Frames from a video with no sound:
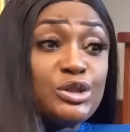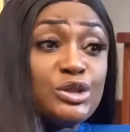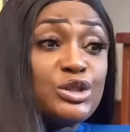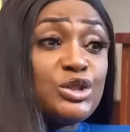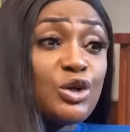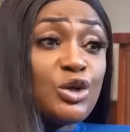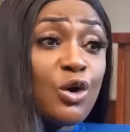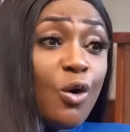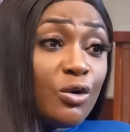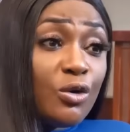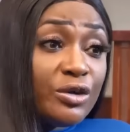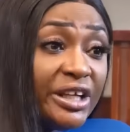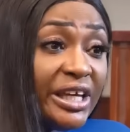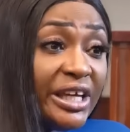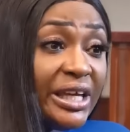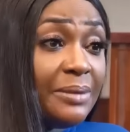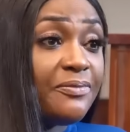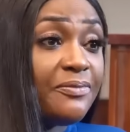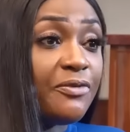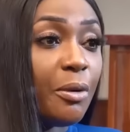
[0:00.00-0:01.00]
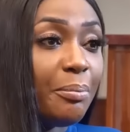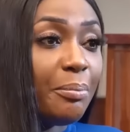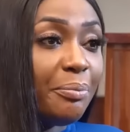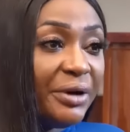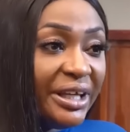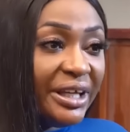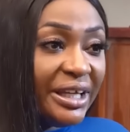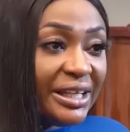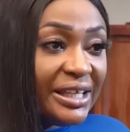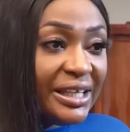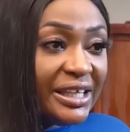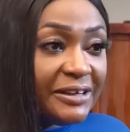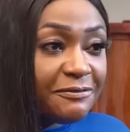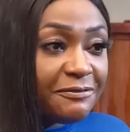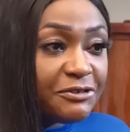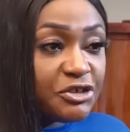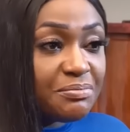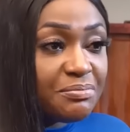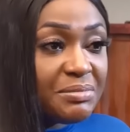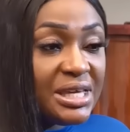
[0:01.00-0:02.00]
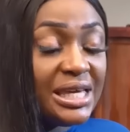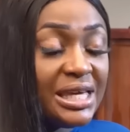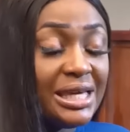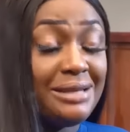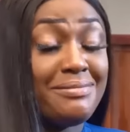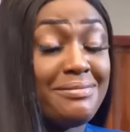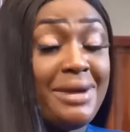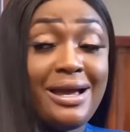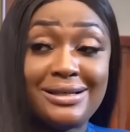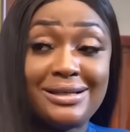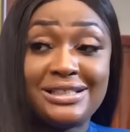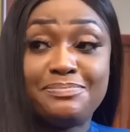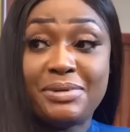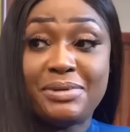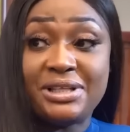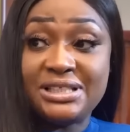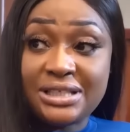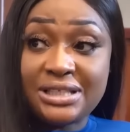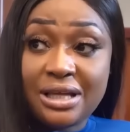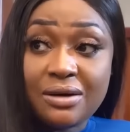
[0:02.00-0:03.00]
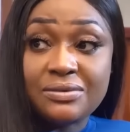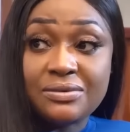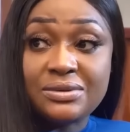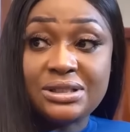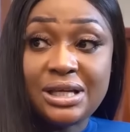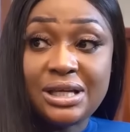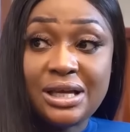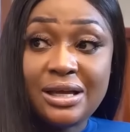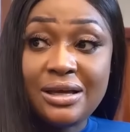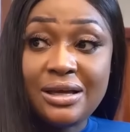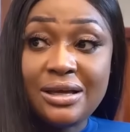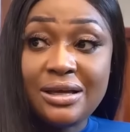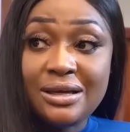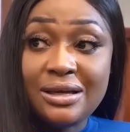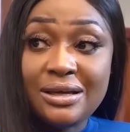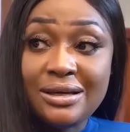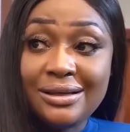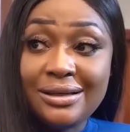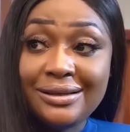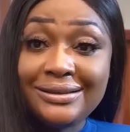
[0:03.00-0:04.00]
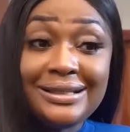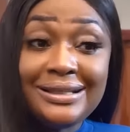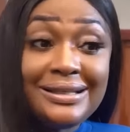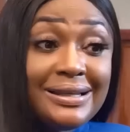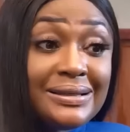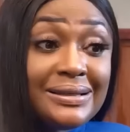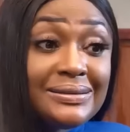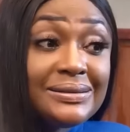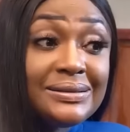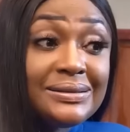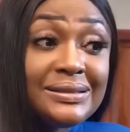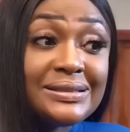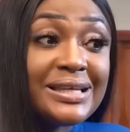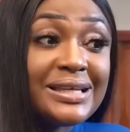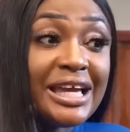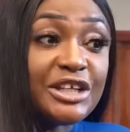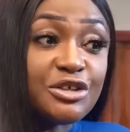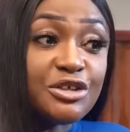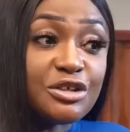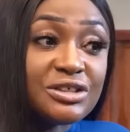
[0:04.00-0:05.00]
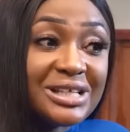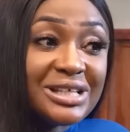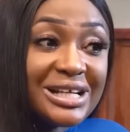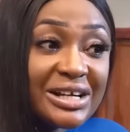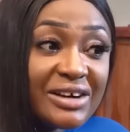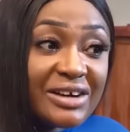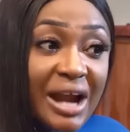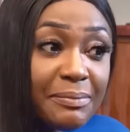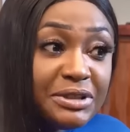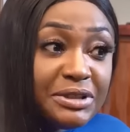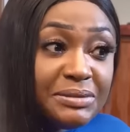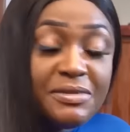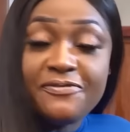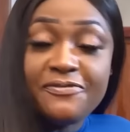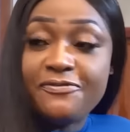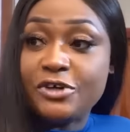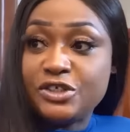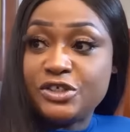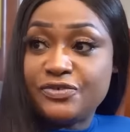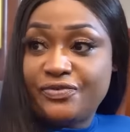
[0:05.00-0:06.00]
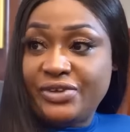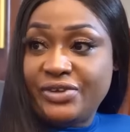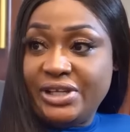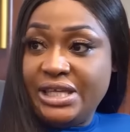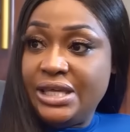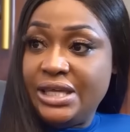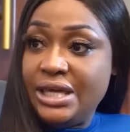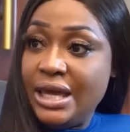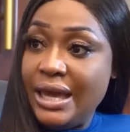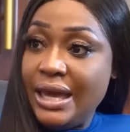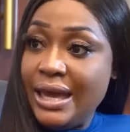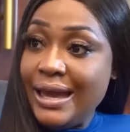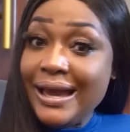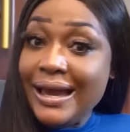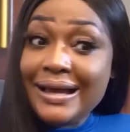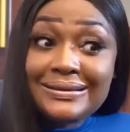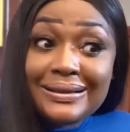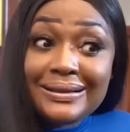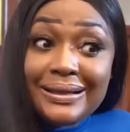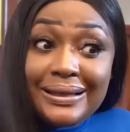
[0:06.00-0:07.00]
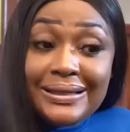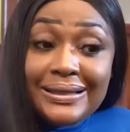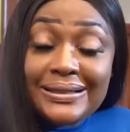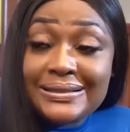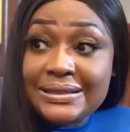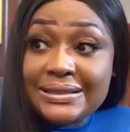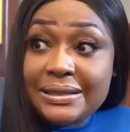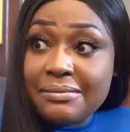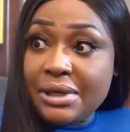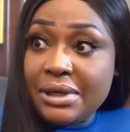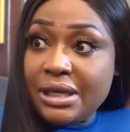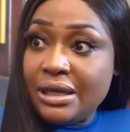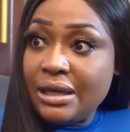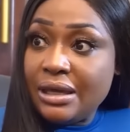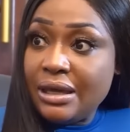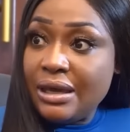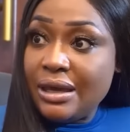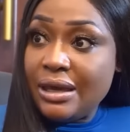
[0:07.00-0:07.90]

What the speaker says: was scolding him for bringing gifts to me in my husband's house. The next thing, this guy just grabbed me forcefully and started kissing me.